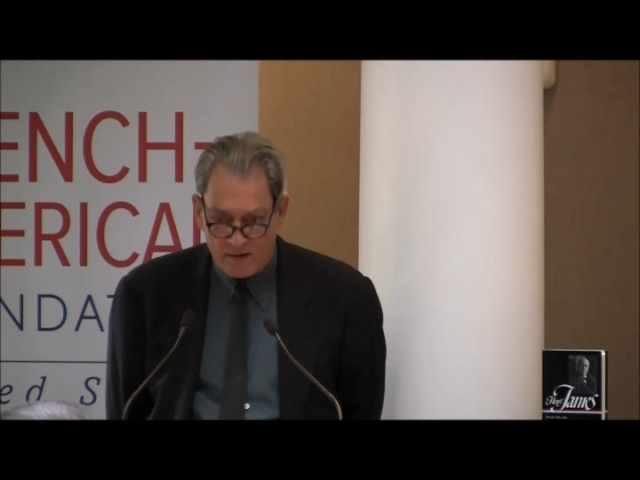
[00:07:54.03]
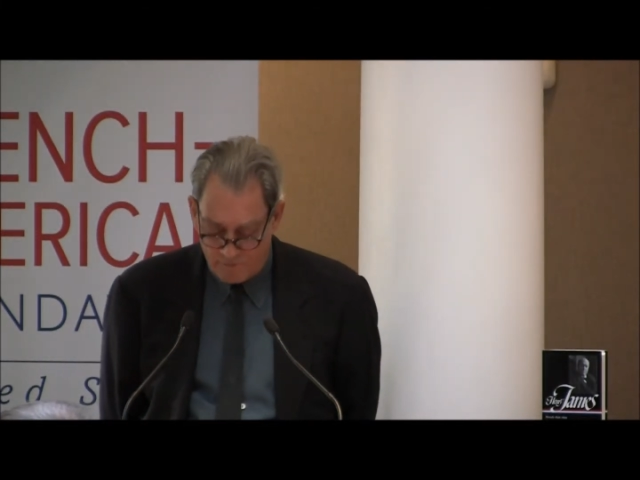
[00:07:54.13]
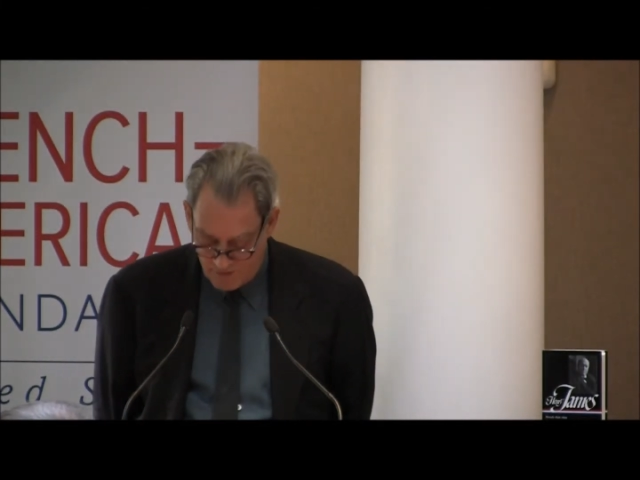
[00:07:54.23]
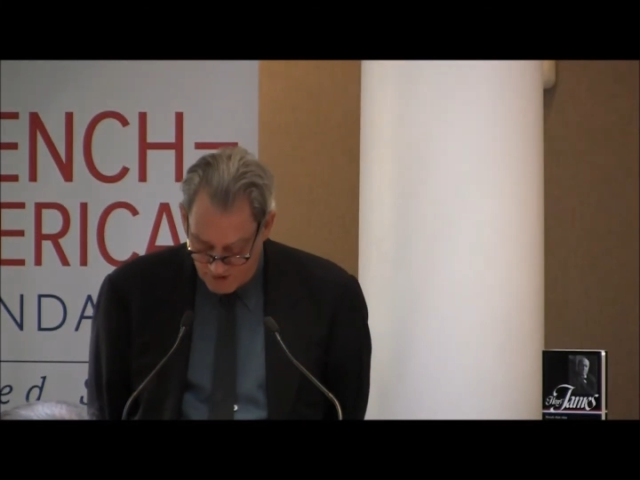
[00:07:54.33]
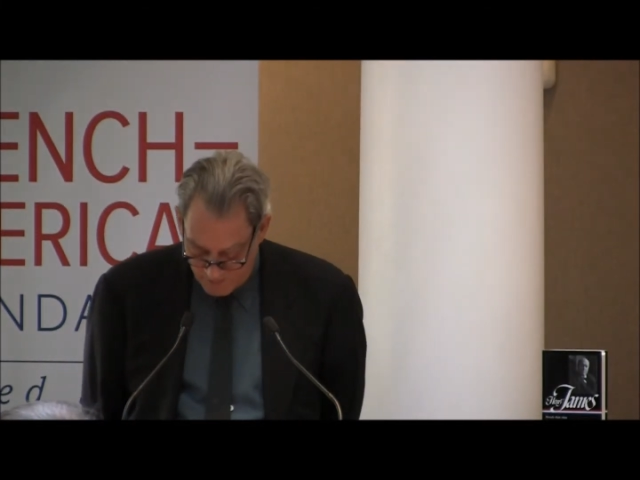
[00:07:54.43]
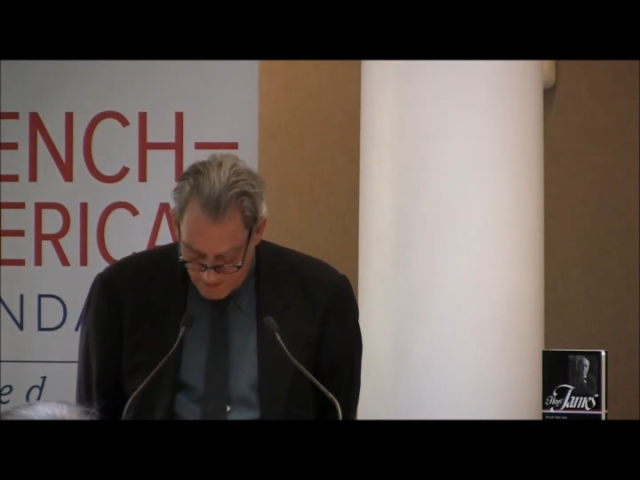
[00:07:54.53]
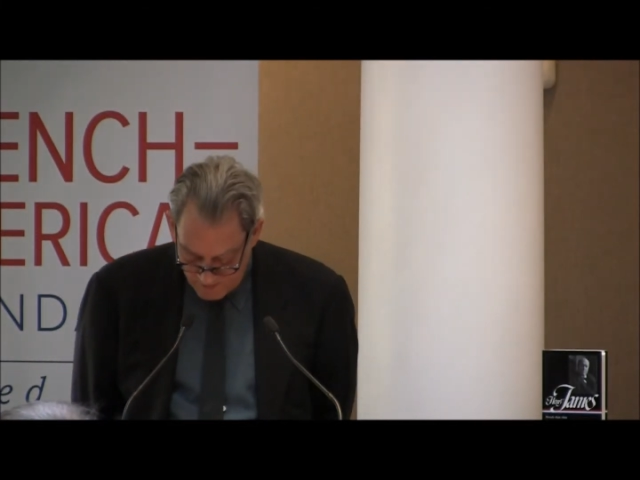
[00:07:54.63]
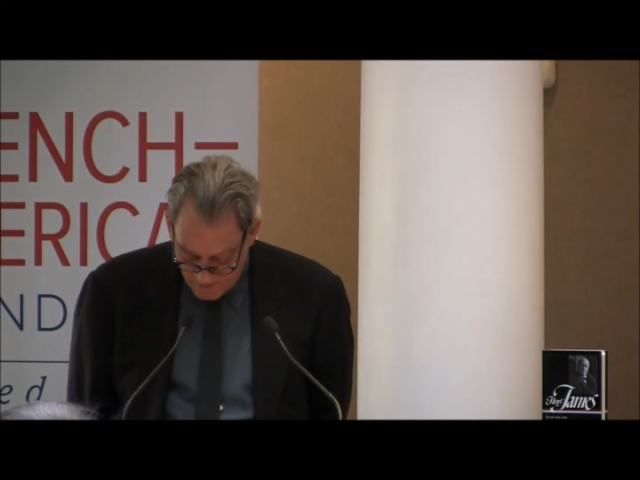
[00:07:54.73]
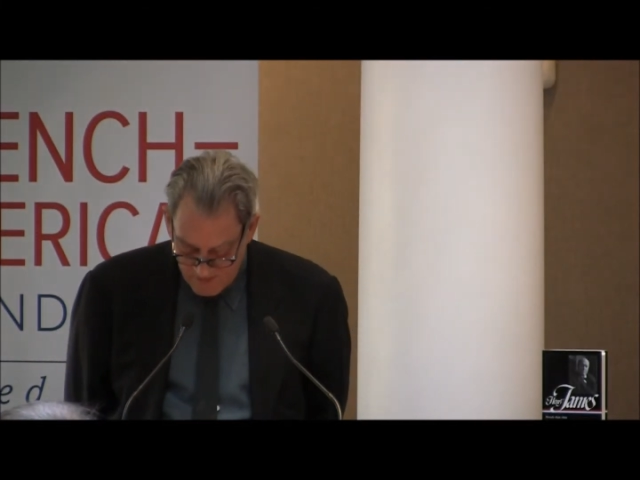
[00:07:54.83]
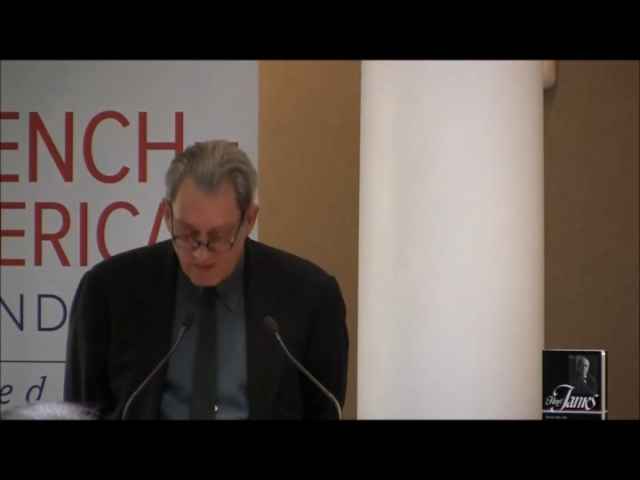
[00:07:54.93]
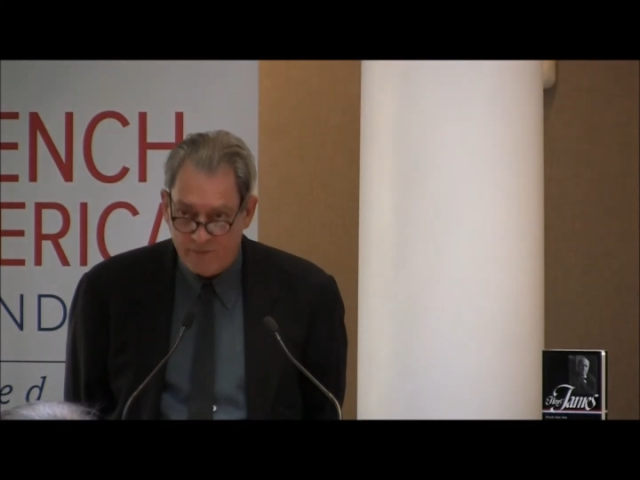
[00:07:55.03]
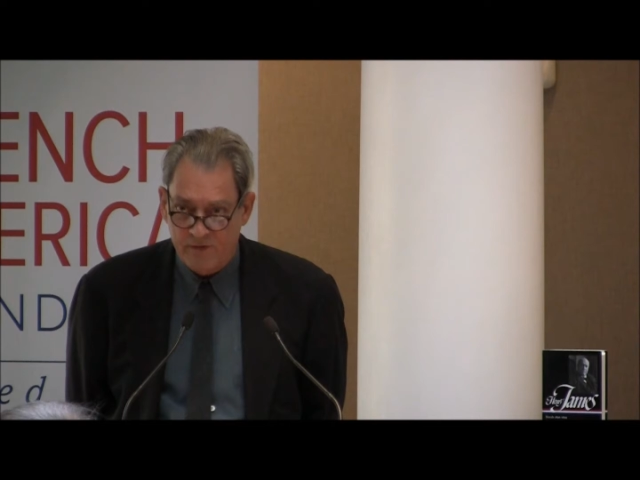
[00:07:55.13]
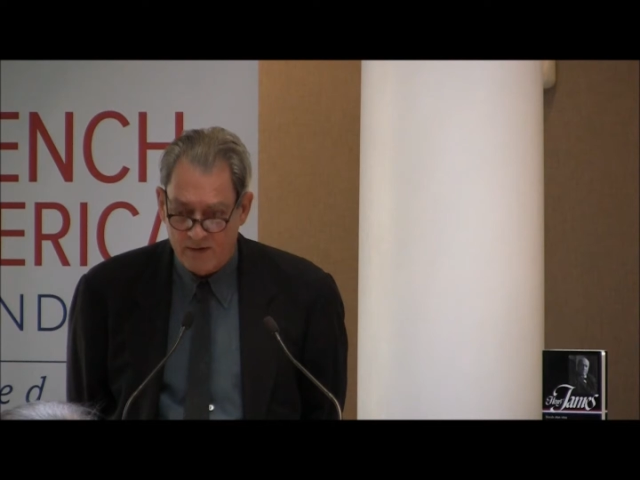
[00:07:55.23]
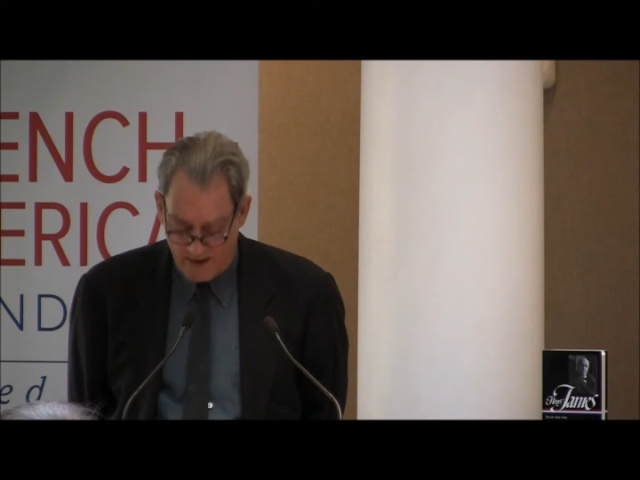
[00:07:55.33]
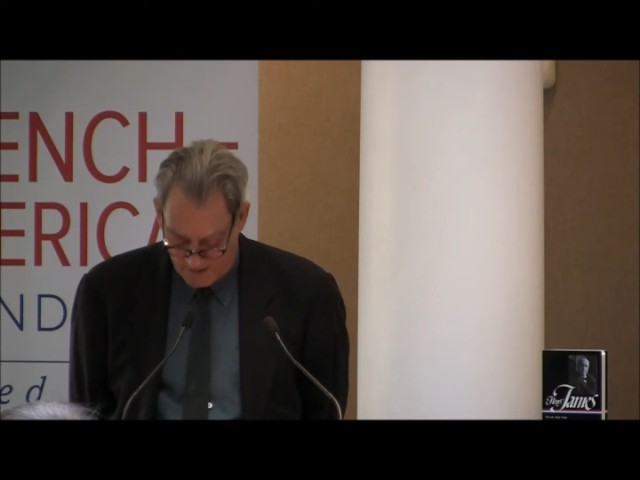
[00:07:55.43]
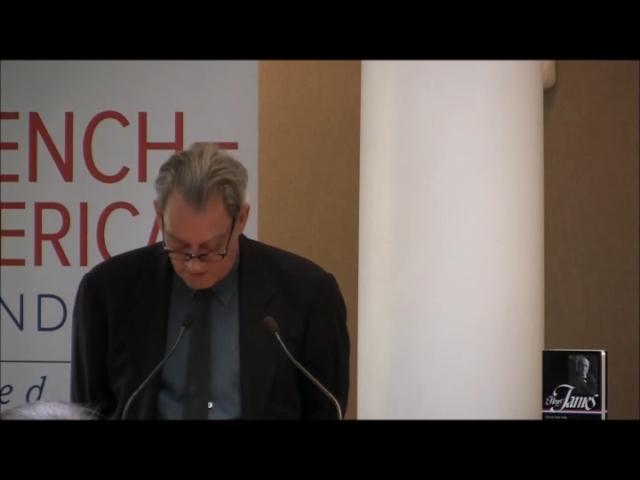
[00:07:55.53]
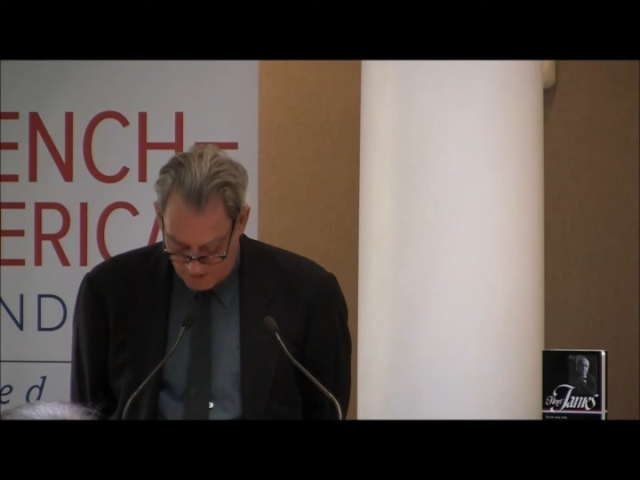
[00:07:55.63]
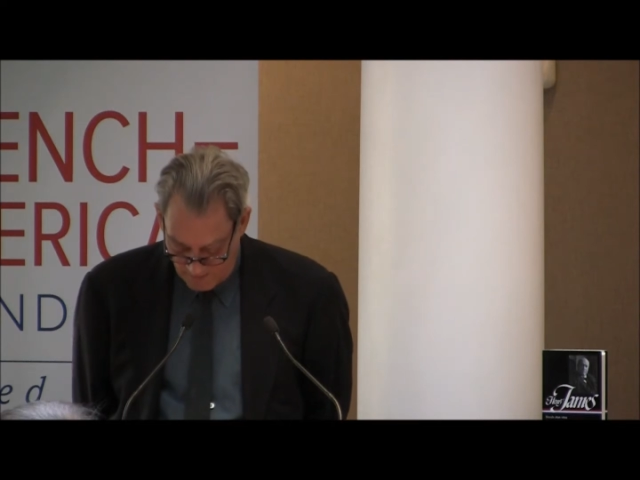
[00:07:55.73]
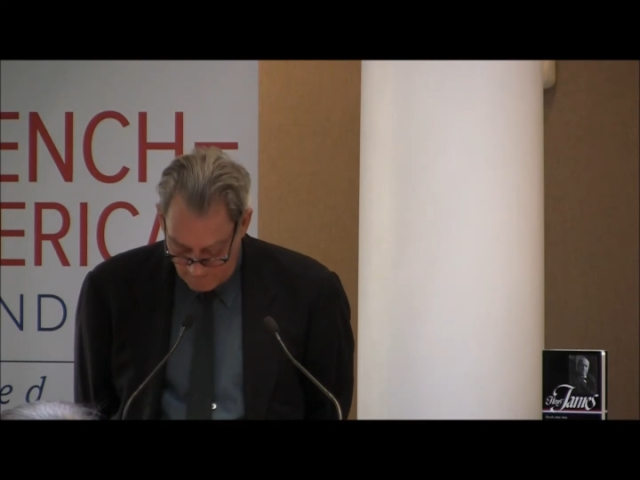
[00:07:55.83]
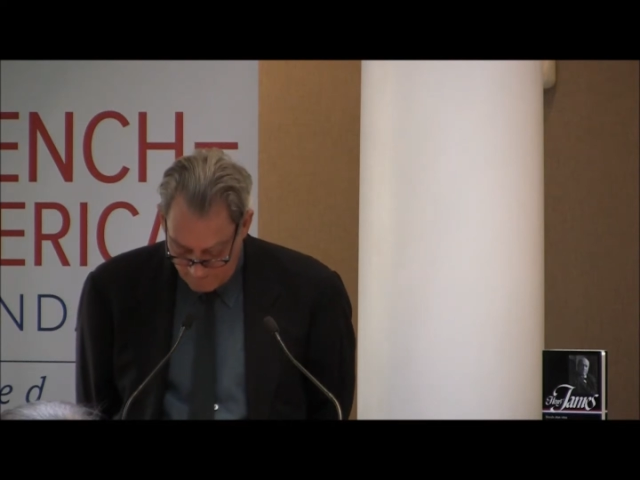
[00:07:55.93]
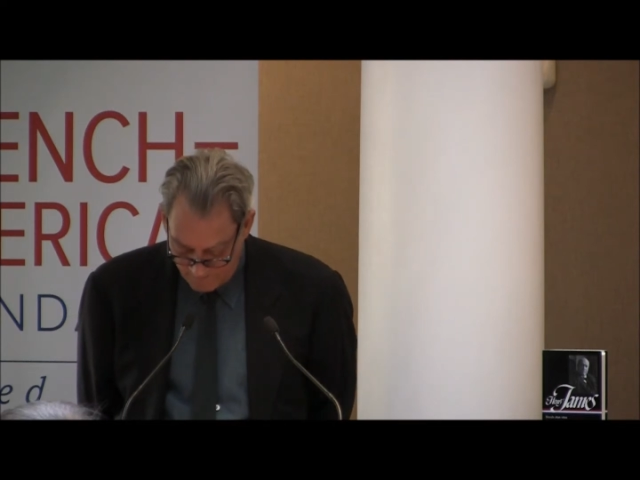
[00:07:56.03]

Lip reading: of Richmond to deliver a lecture,